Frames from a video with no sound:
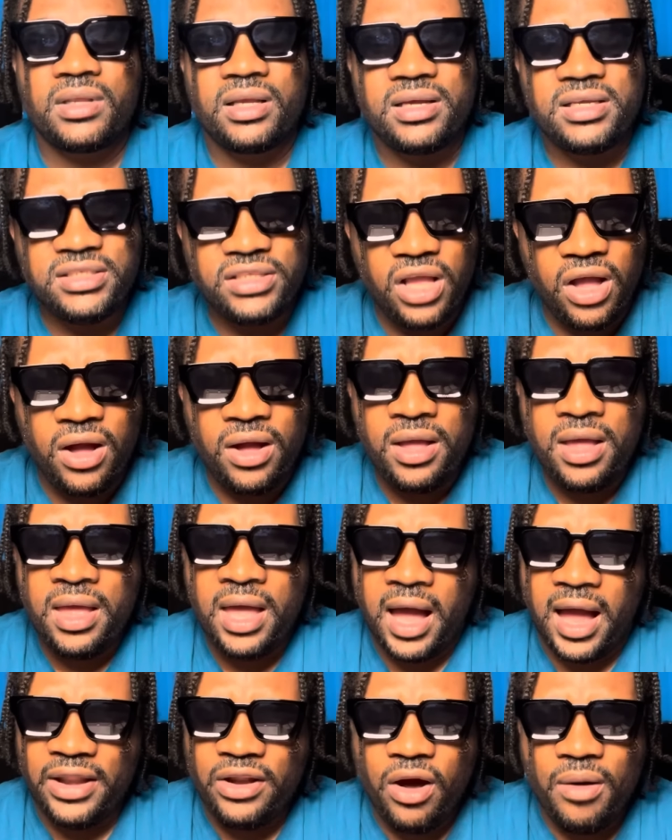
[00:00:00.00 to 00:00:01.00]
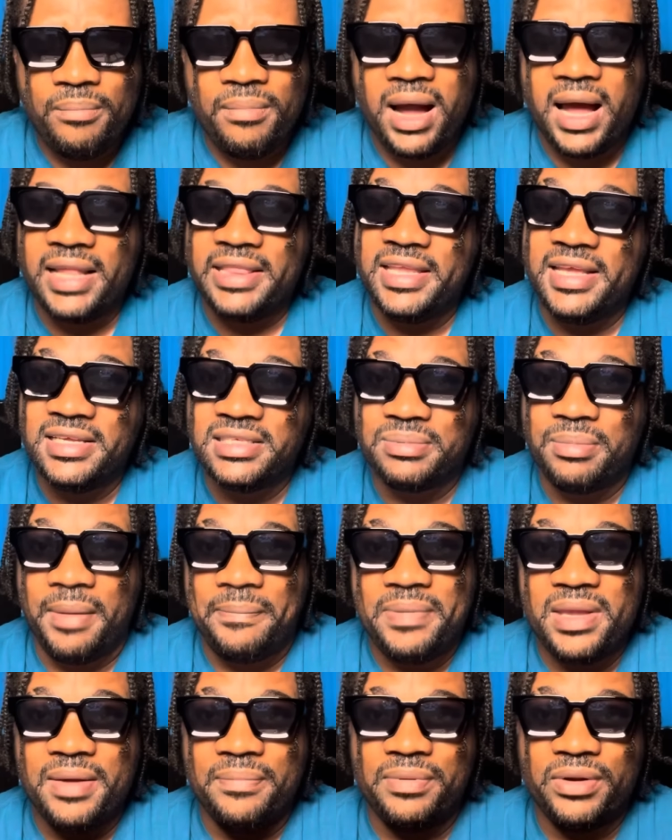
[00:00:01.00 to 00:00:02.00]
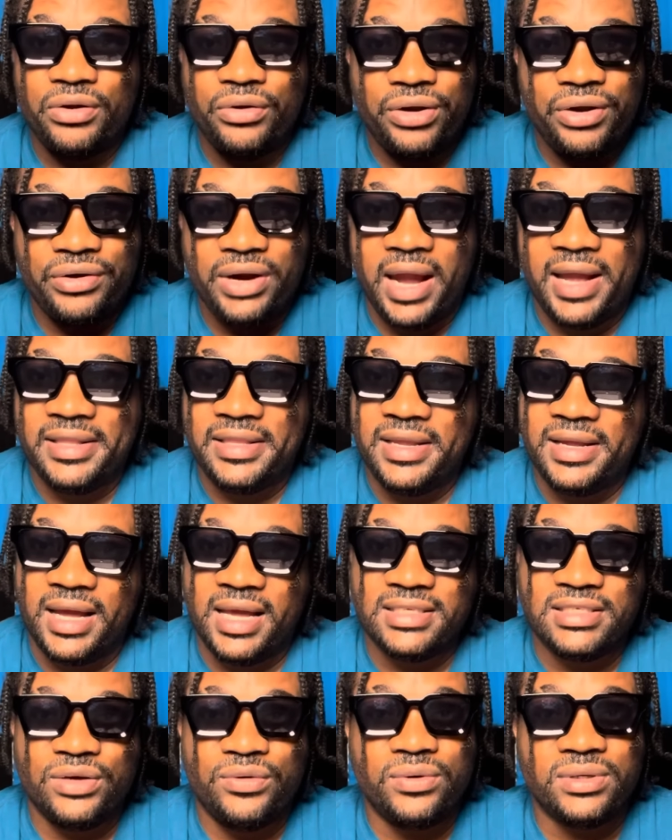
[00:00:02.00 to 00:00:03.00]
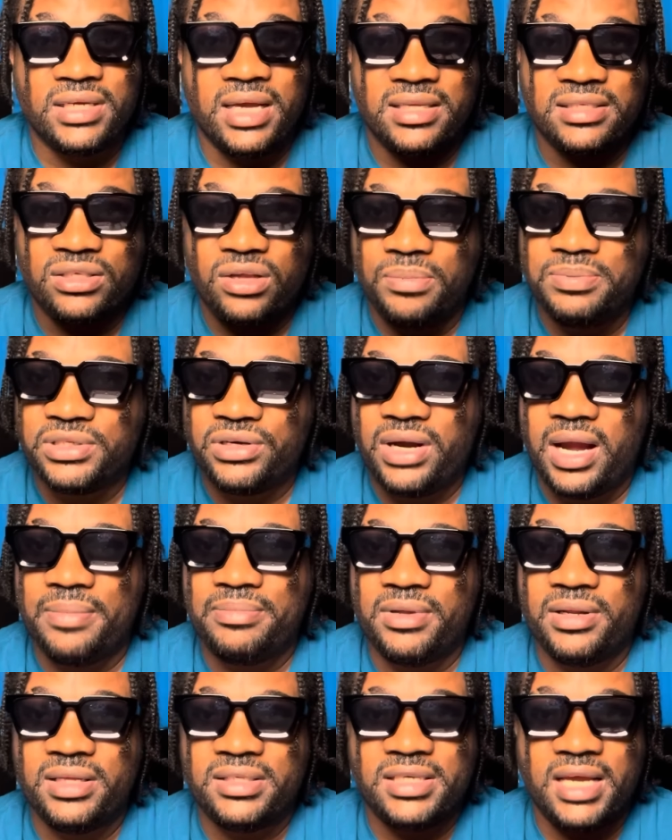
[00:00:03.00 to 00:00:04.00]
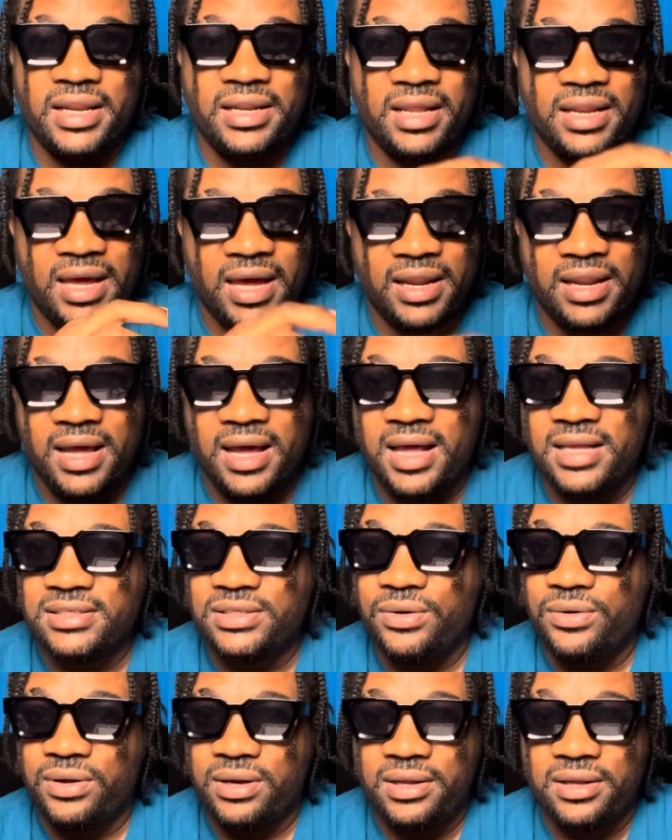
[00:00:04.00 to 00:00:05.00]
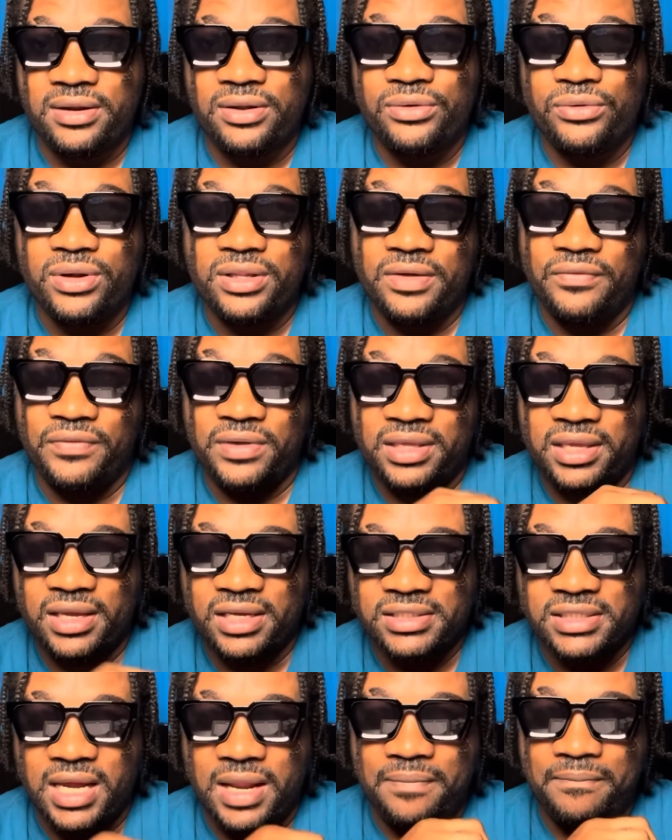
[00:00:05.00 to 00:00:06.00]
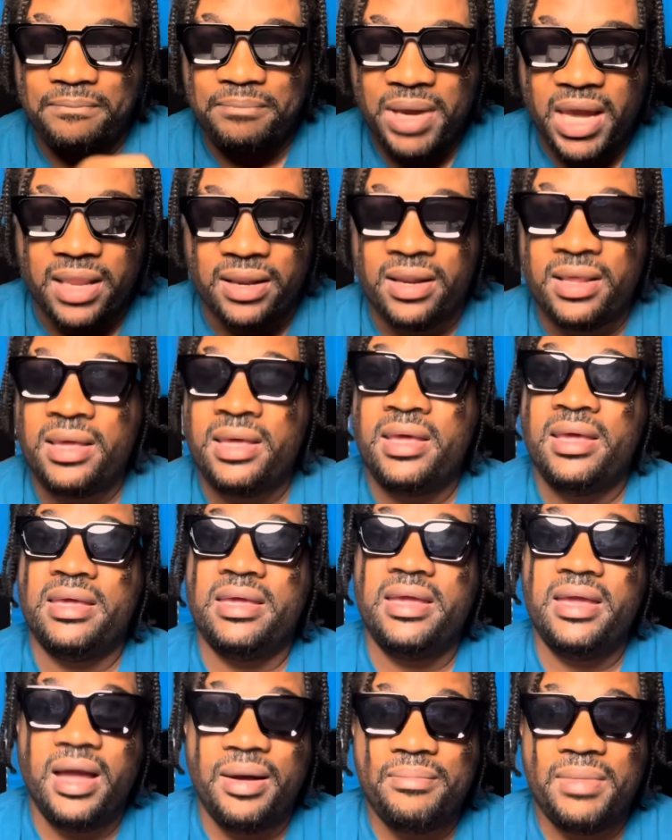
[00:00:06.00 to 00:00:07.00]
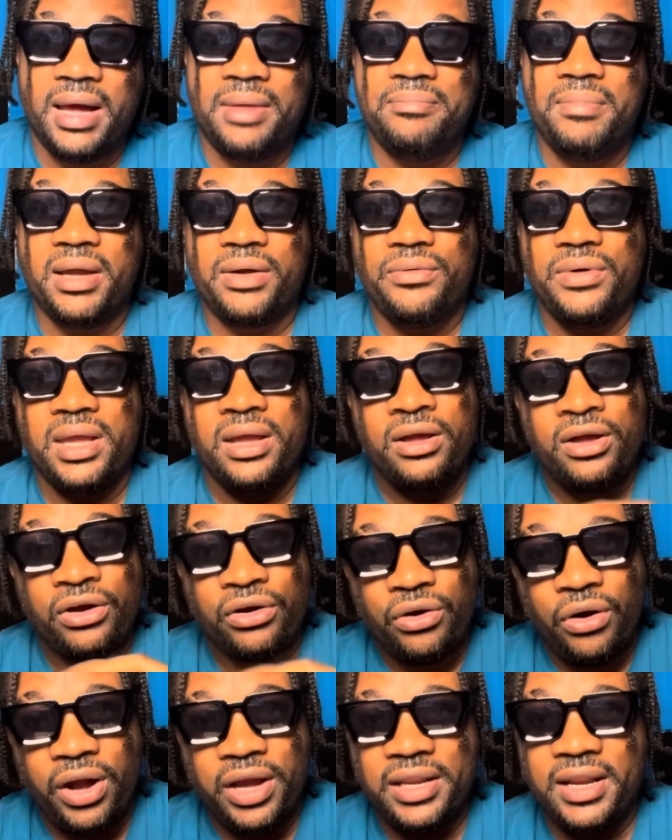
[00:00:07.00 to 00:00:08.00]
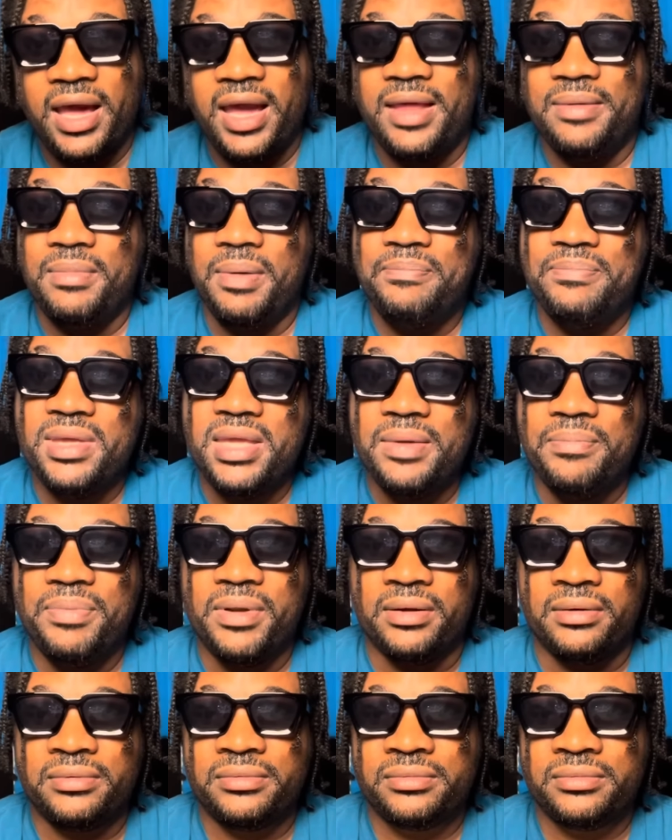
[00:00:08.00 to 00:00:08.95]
So a number of things, my people. Do the right thing as you would. Subscribe to the channel and also click the notification bell. Yeah, man. Make way going night, my people.